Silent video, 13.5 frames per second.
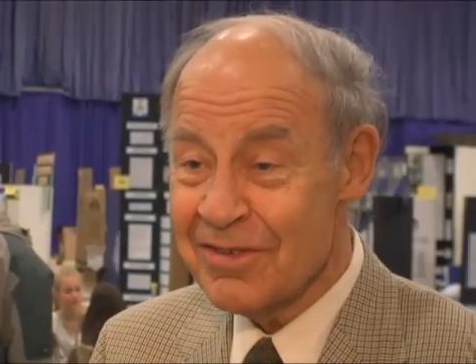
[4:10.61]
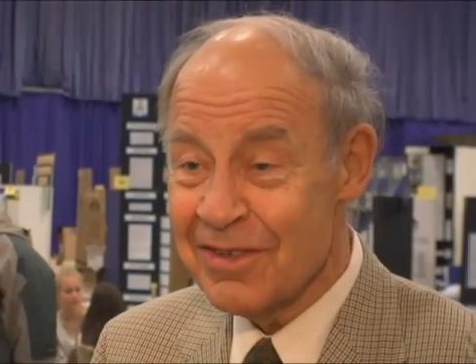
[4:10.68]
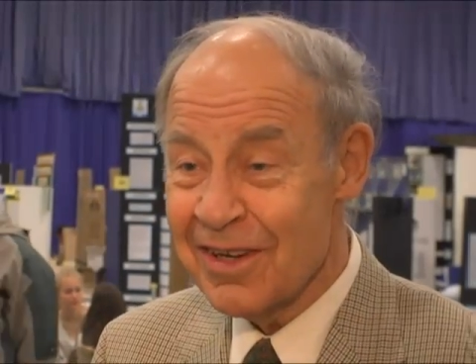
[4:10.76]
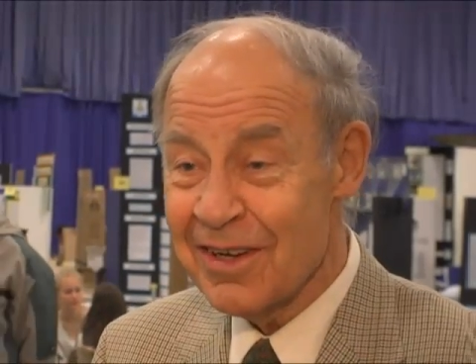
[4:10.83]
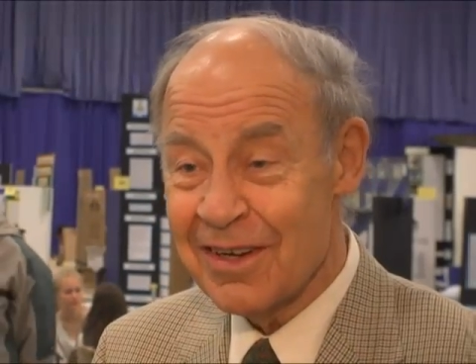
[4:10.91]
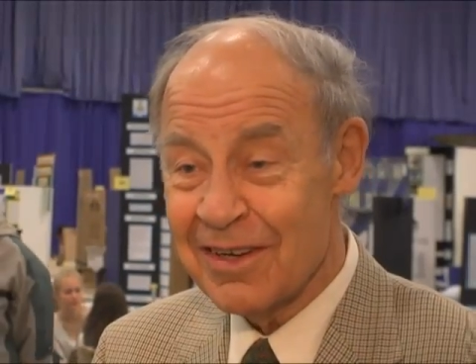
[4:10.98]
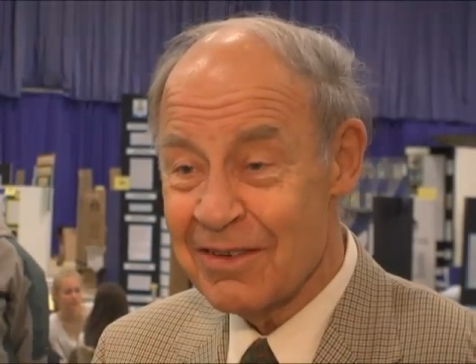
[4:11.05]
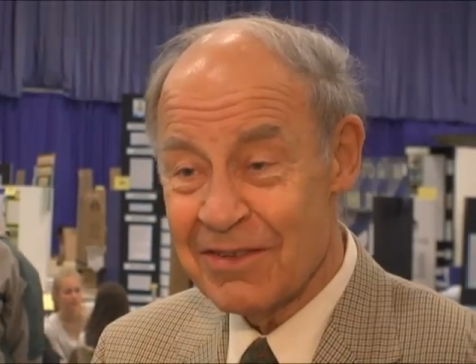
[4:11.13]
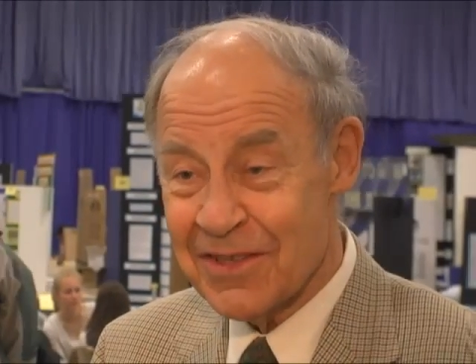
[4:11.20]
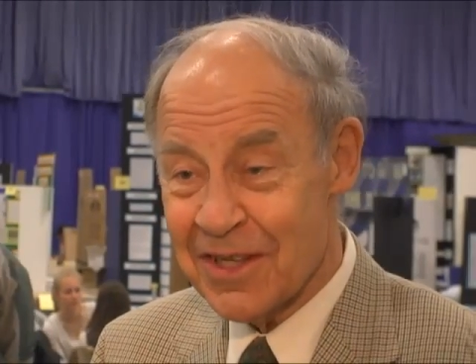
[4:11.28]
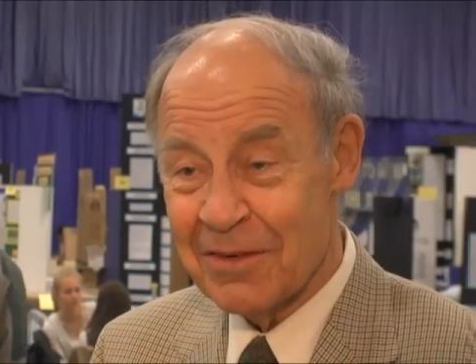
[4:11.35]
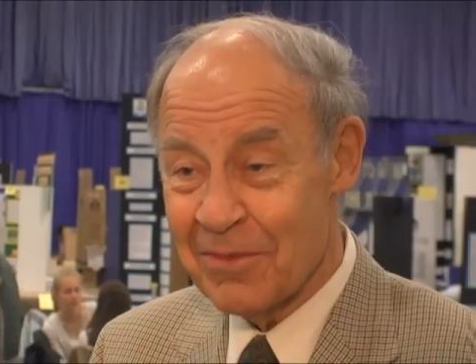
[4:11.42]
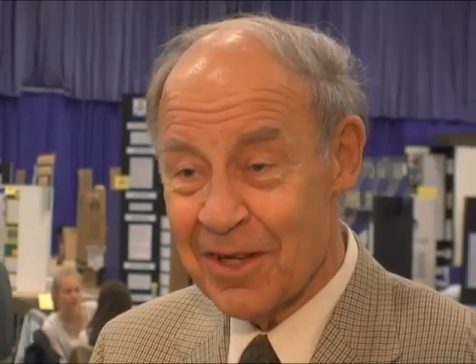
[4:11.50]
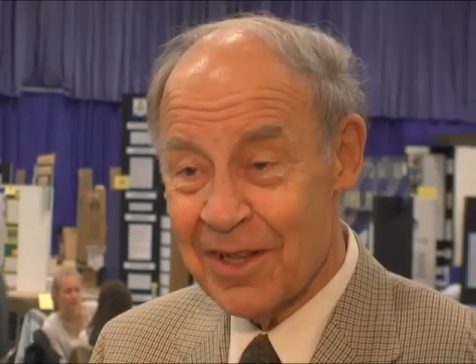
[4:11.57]
and it
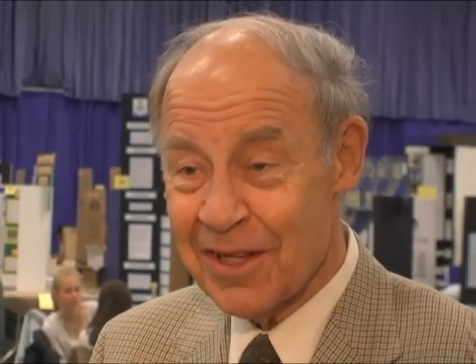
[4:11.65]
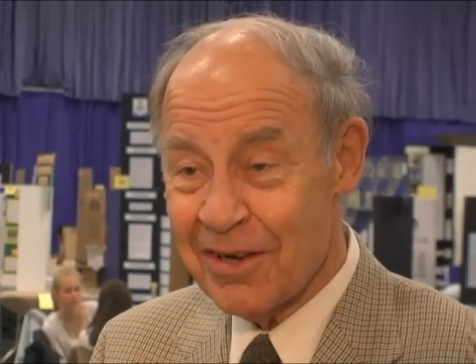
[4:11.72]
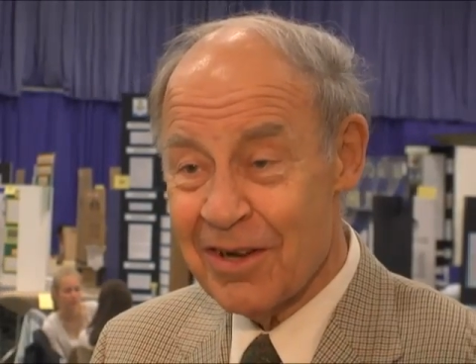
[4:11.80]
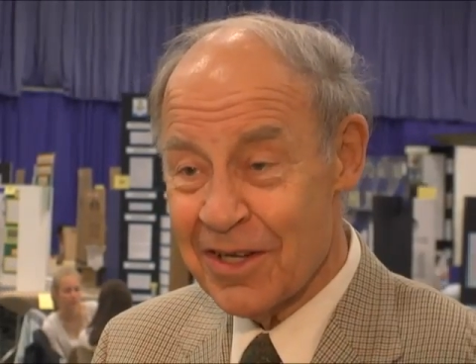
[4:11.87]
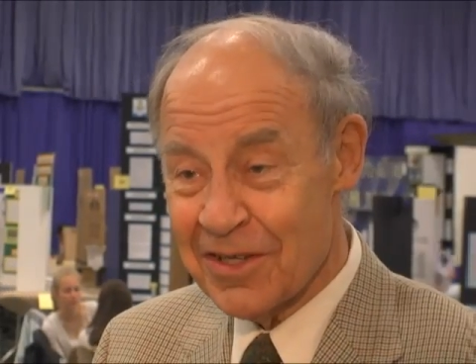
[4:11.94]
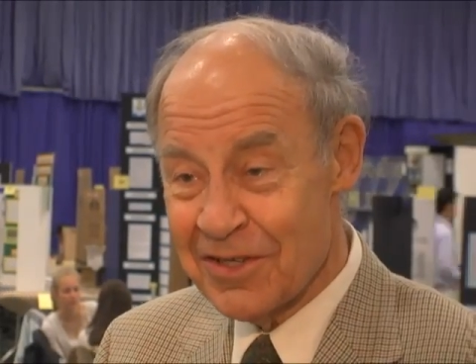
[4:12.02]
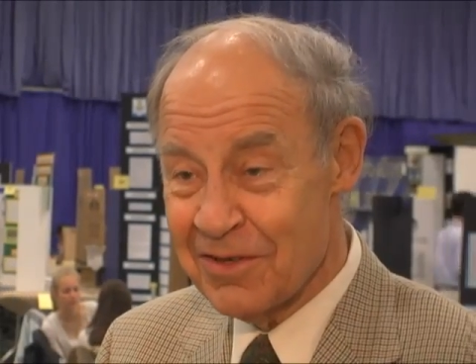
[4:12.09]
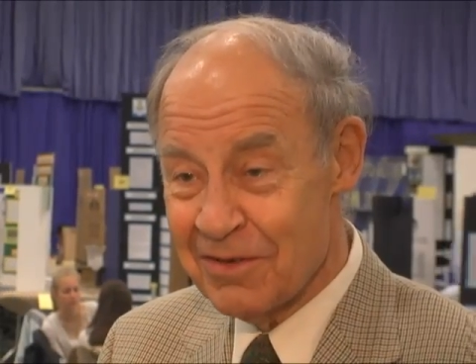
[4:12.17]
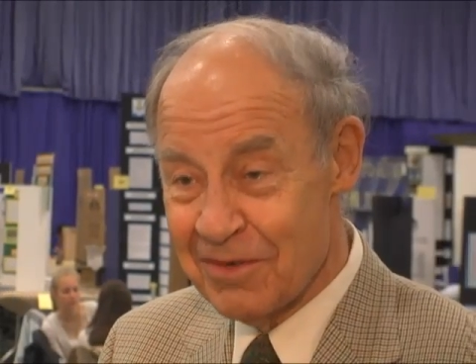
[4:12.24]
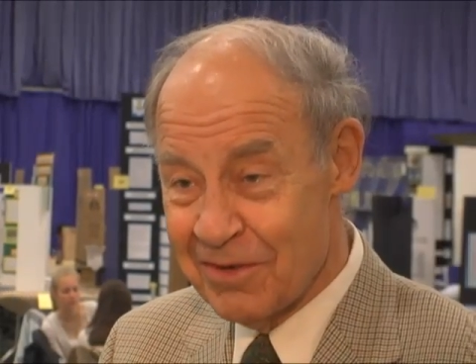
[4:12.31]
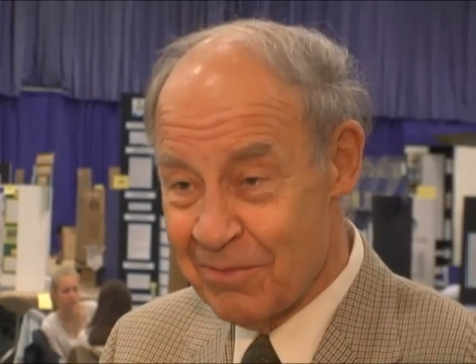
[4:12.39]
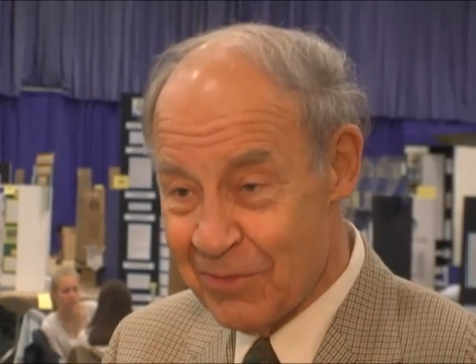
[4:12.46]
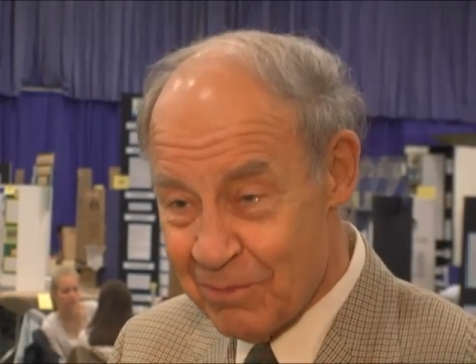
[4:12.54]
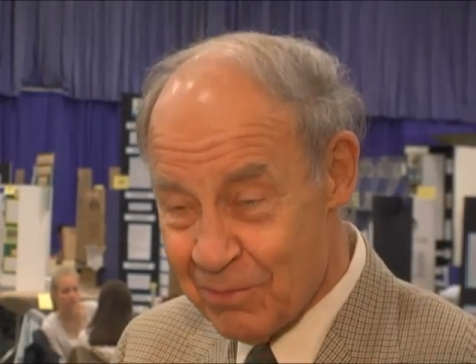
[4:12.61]
seemed clear I should
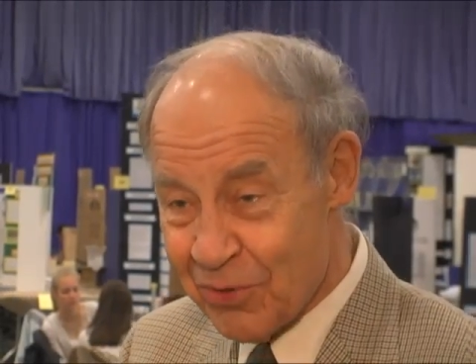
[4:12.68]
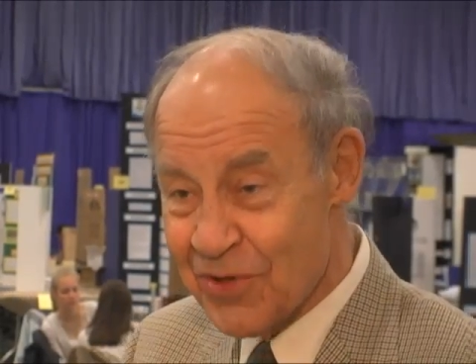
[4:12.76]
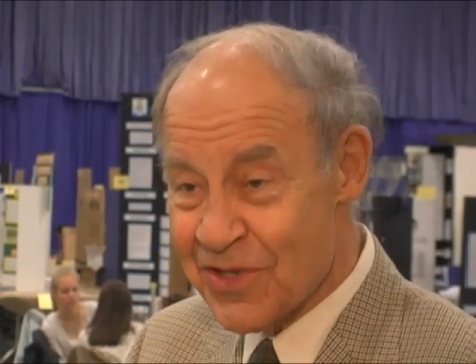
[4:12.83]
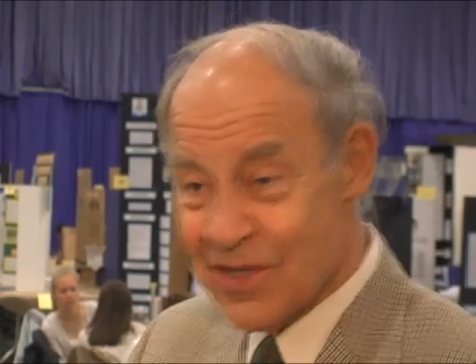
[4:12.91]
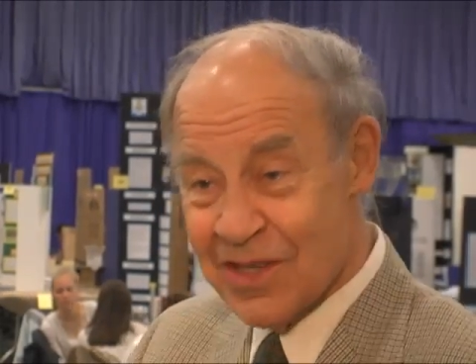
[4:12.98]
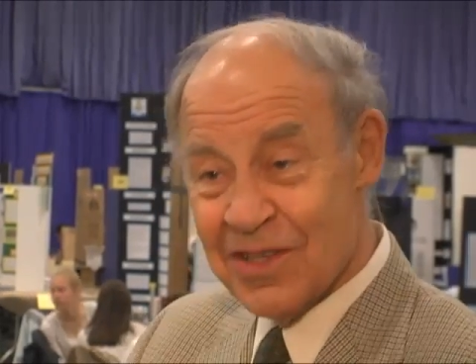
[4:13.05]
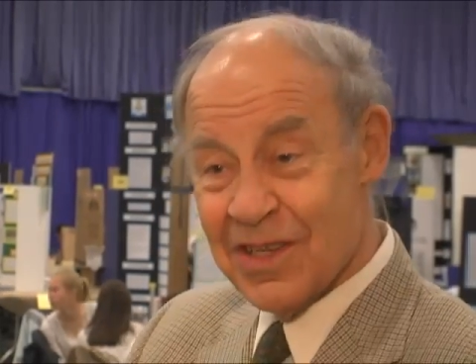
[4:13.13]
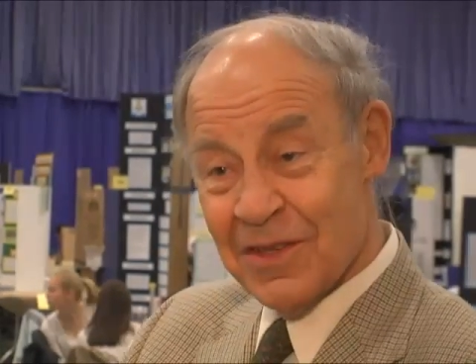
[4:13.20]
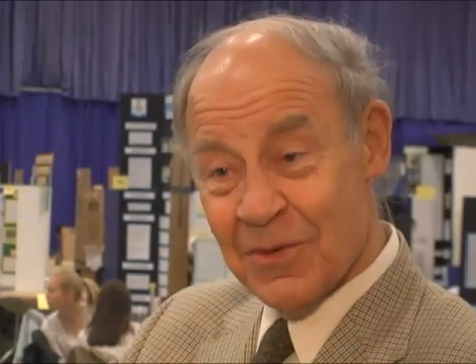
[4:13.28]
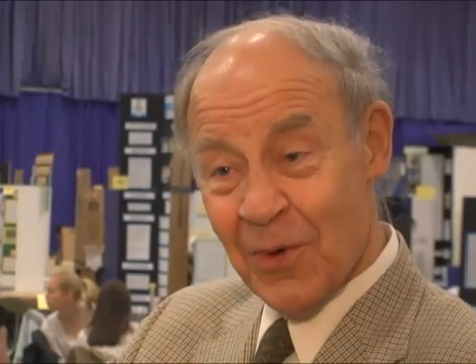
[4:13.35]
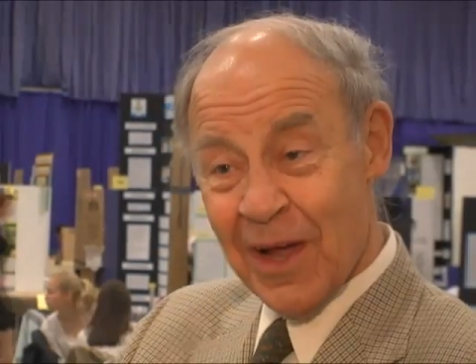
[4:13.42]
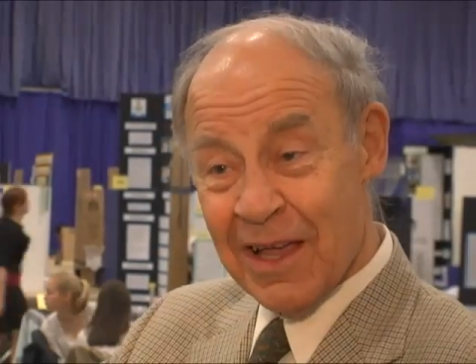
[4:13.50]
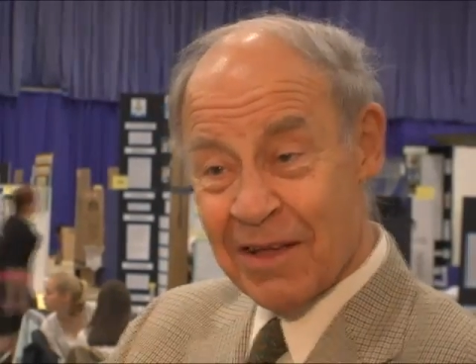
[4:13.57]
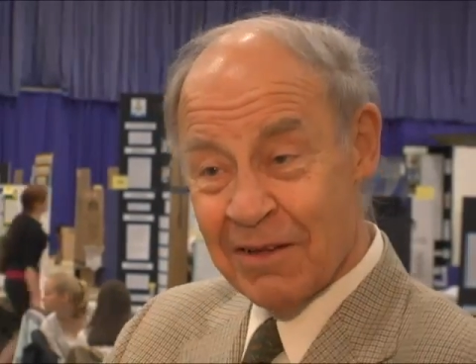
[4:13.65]
proceed this
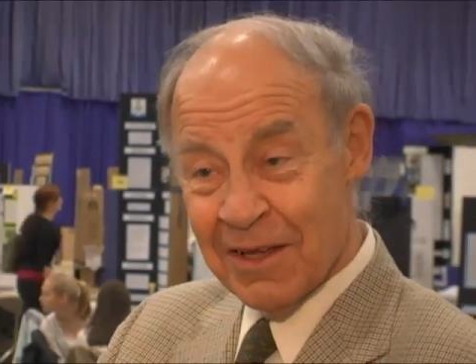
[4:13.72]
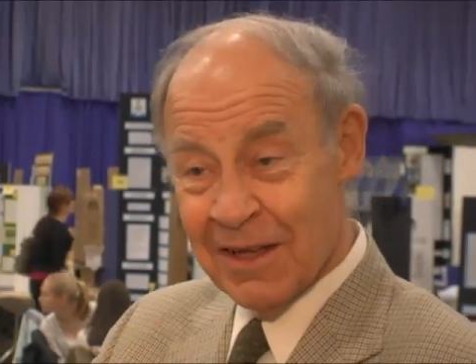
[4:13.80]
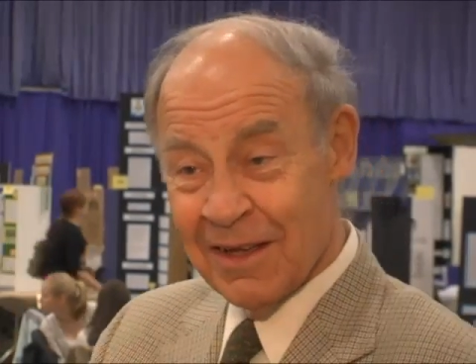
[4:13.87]
way.